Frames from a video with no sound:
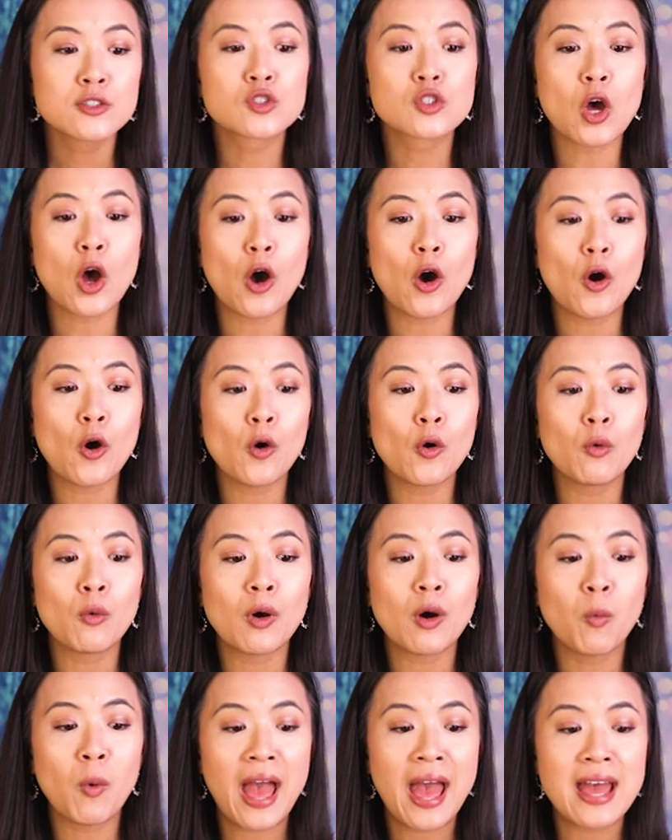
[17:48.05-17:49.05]

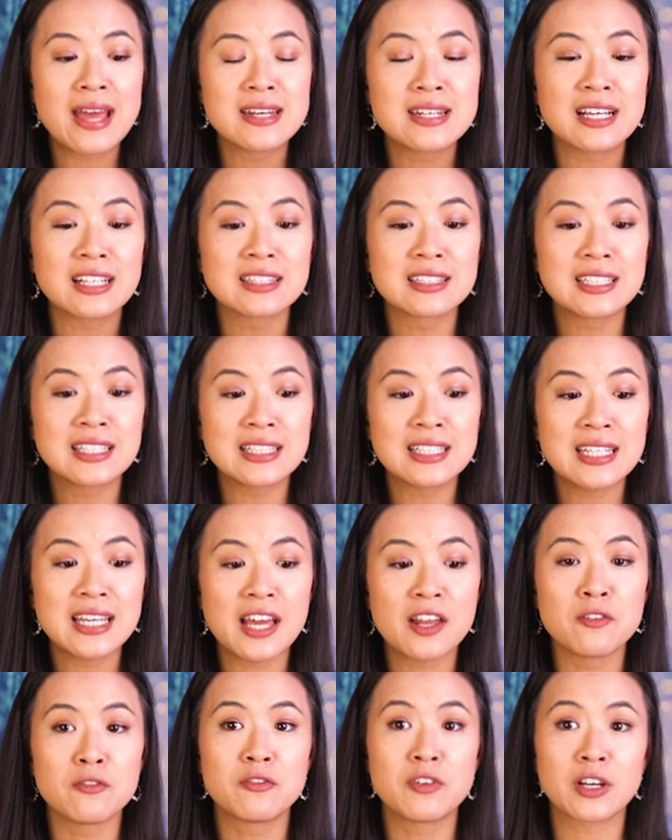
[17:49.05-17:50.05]
So when
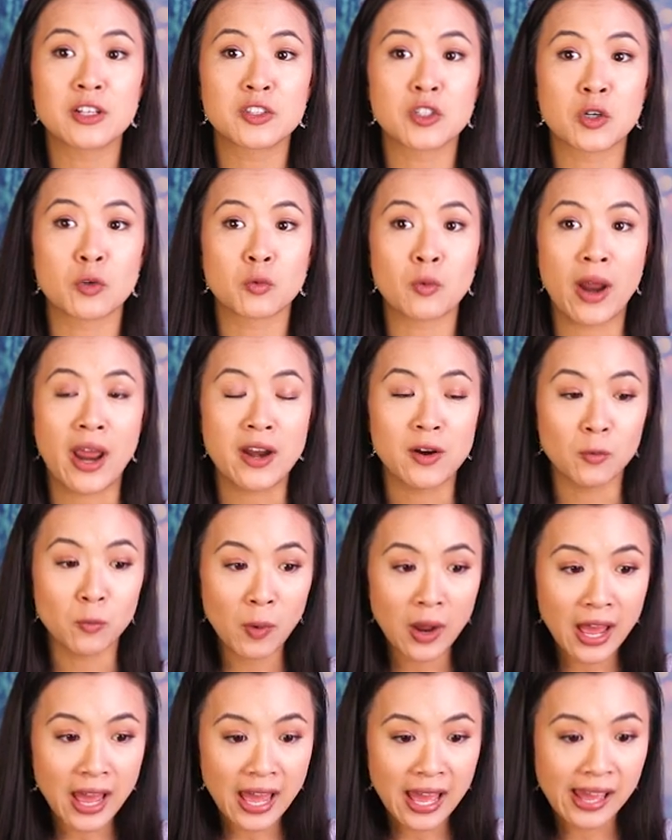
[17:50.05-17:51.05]
Lily and Victor ran
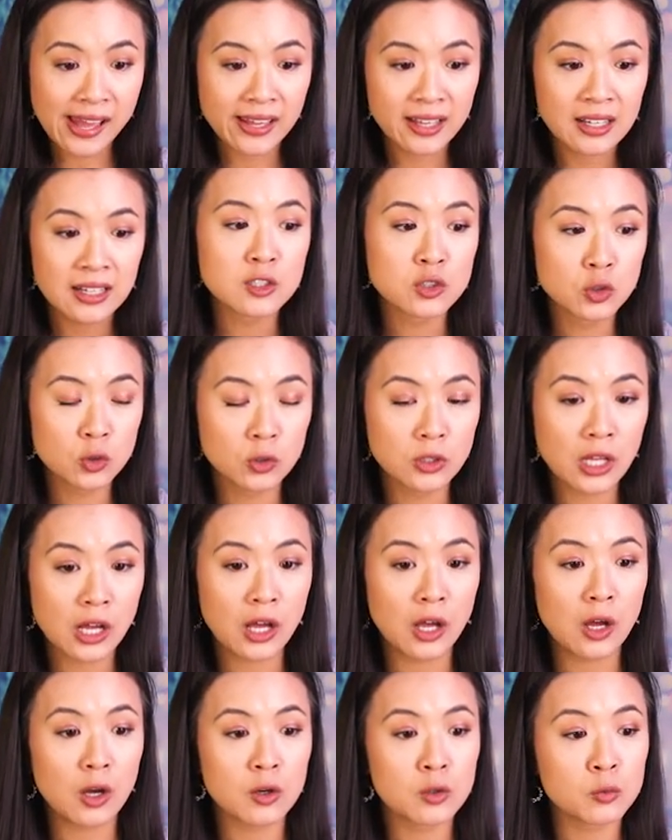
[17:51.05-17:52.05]
away,
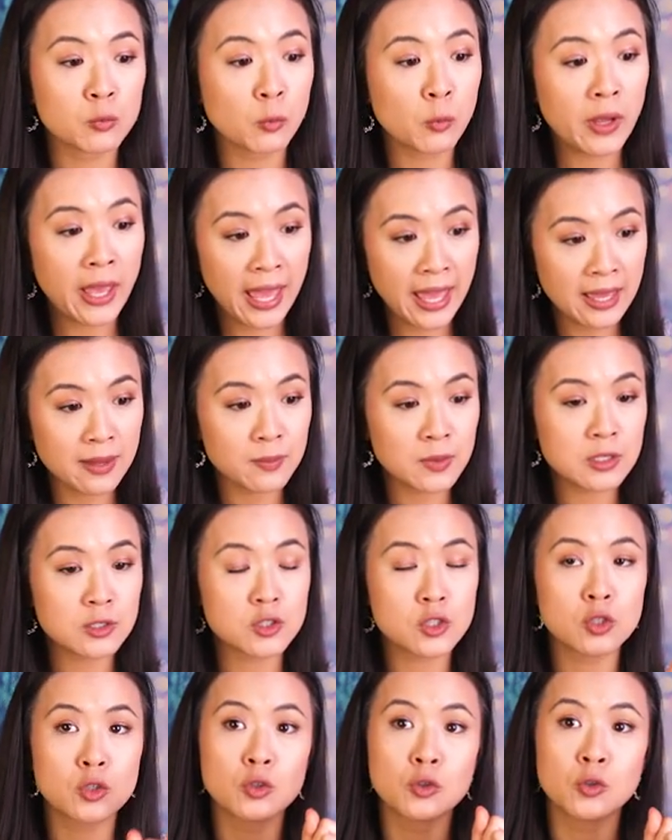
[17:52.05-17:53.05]
Azula came
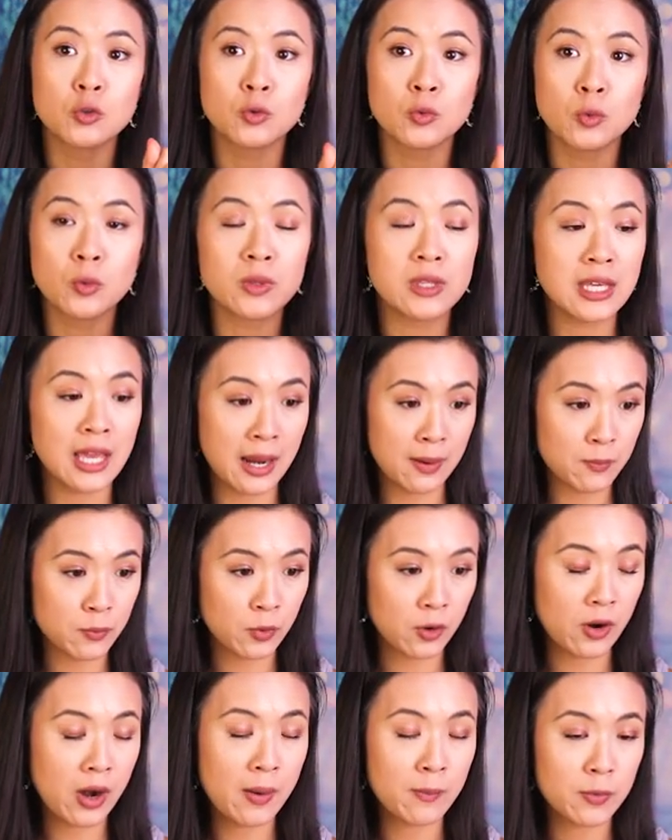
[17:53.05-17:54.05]
to the
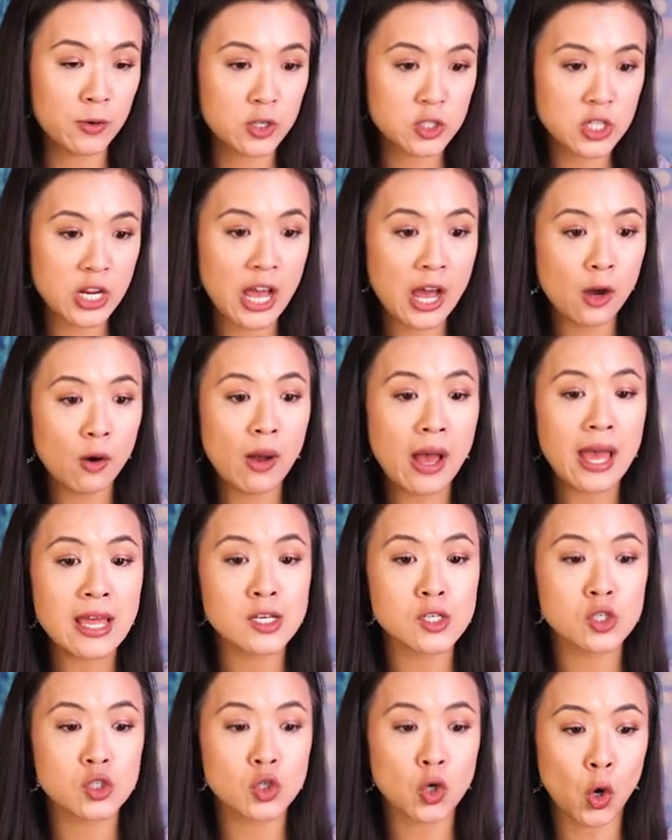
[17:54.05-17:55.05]
Emperor, Emperor Zhao,
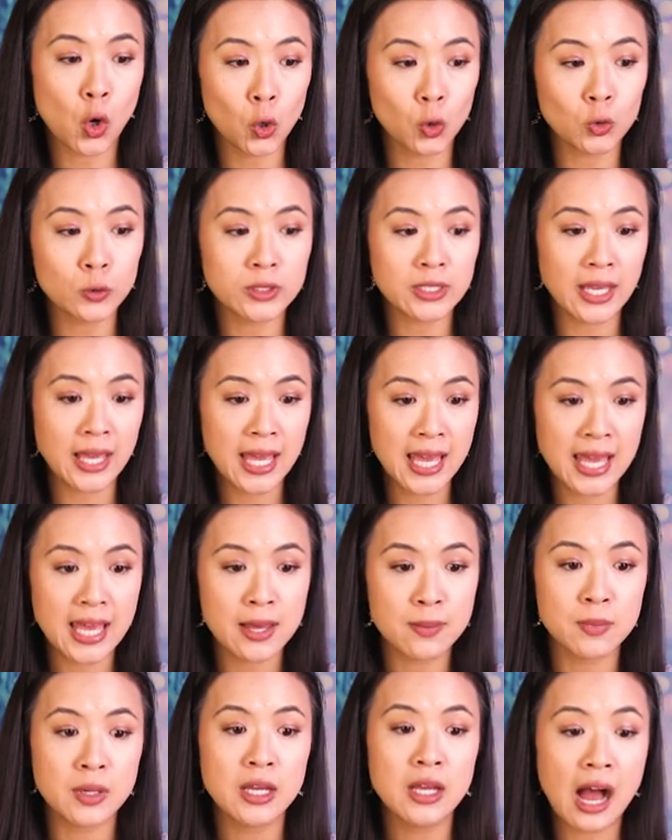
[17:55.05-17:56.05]
and told
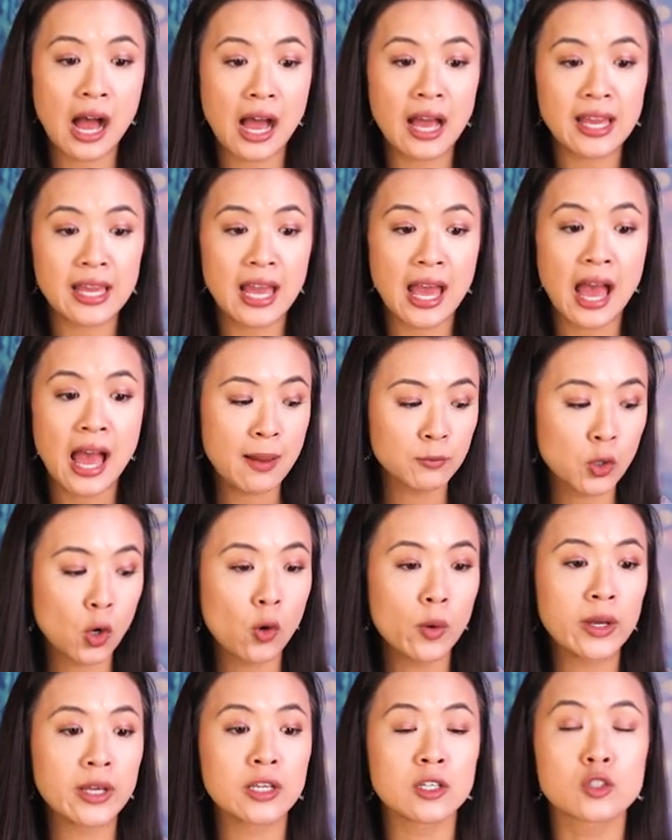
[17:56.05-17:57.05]
him, I am
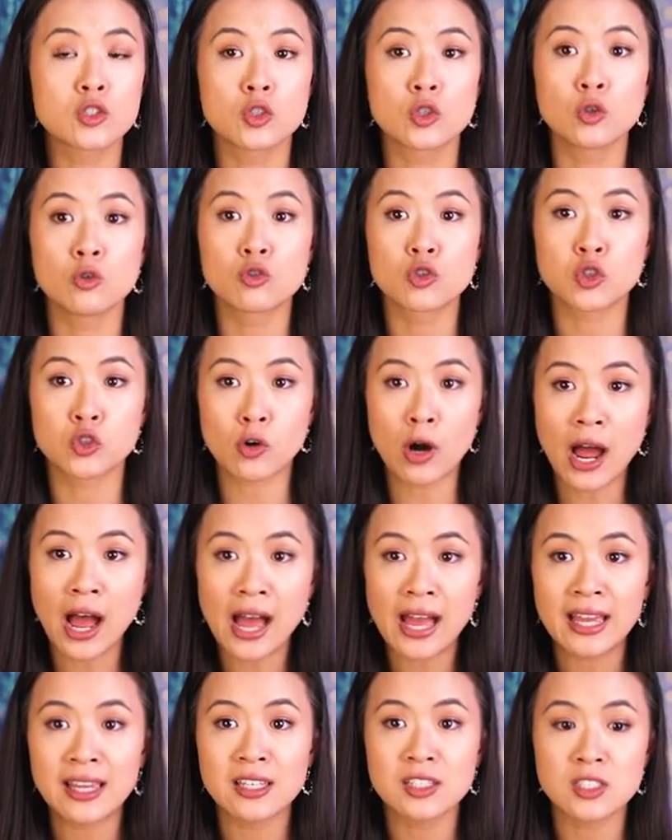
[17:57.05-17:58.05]
going to
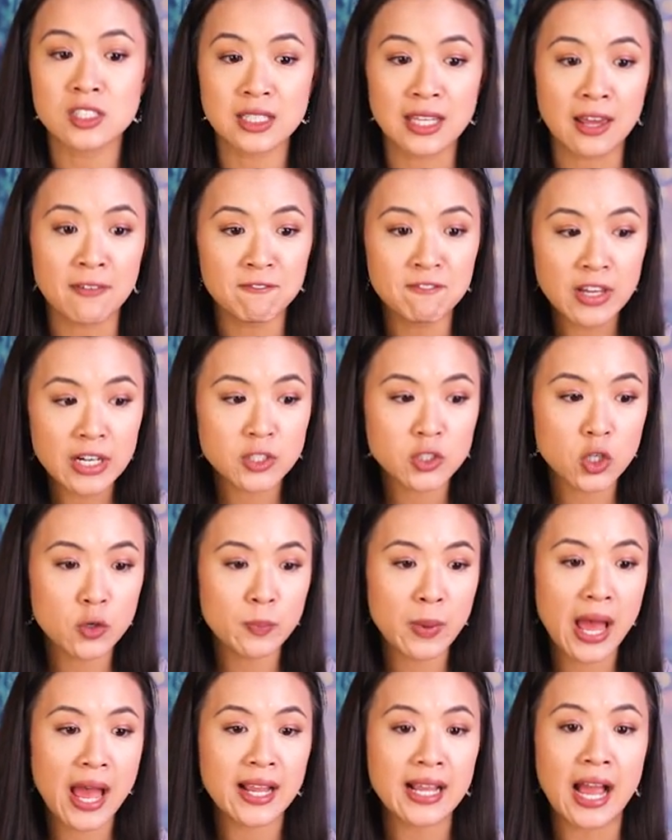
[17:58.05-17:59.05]
try to get
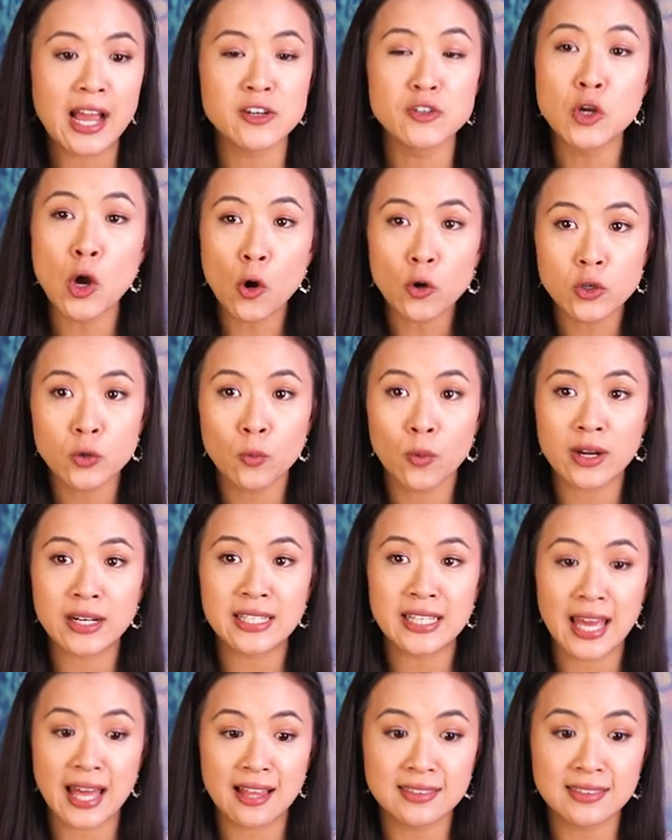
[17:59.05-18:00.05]
Victor back. I know you
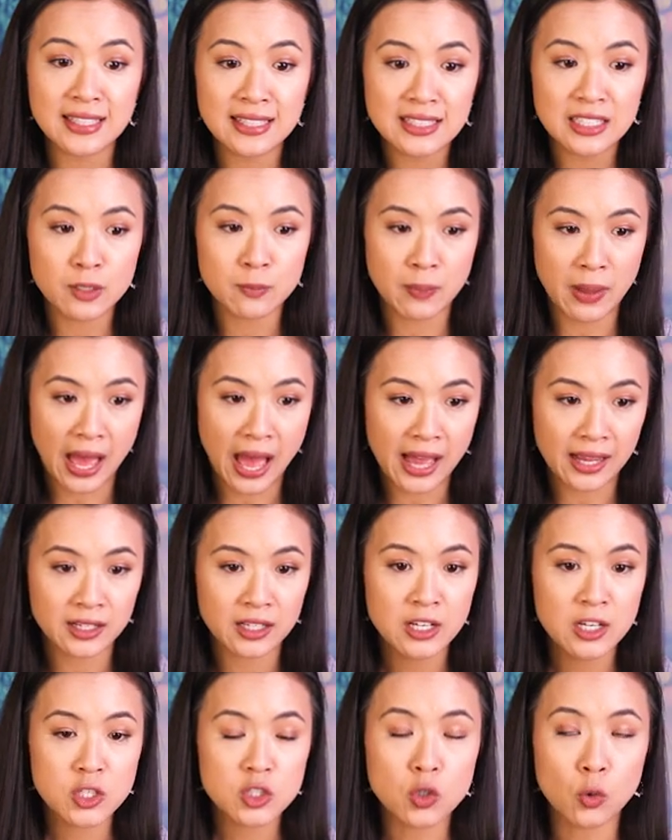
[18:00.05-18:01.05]
want to Lily back,
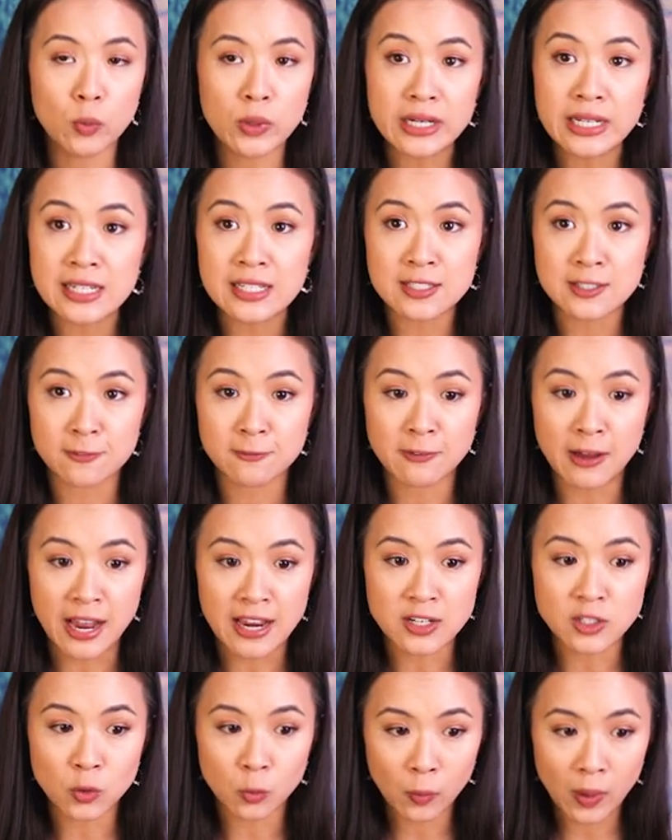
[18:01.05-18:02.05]
so we need to
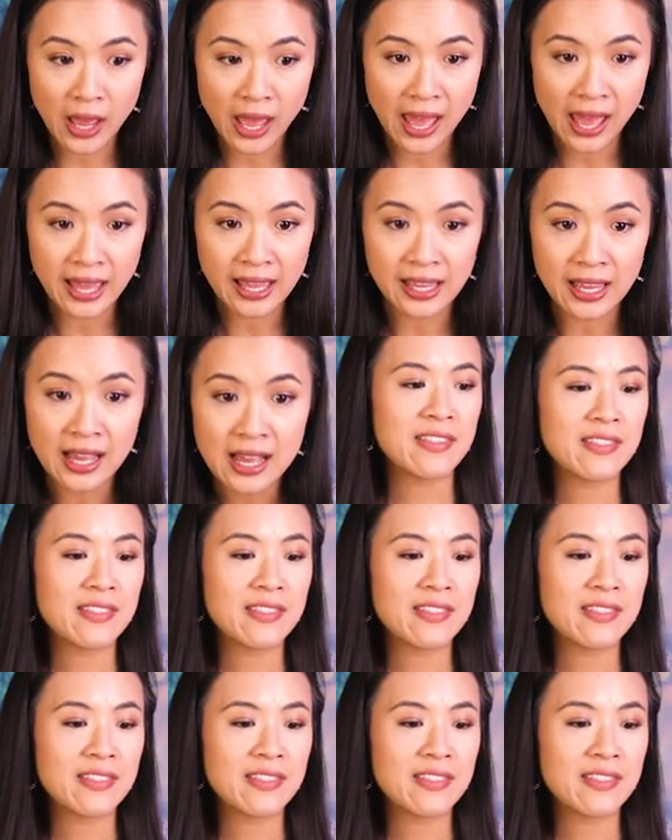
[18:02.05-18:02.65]
find a way.